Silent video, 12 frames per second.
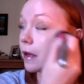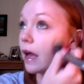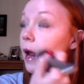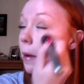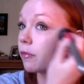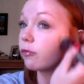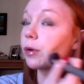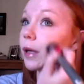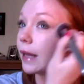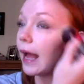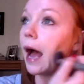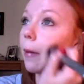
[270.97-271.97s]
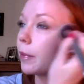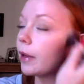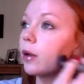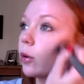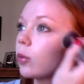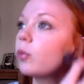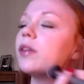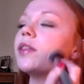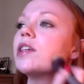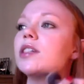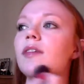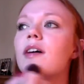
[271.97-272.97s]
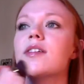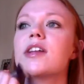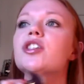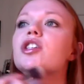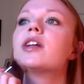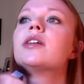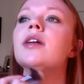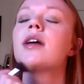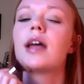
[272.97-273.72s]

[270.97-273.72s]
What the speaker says: I'm really happy with this foundation.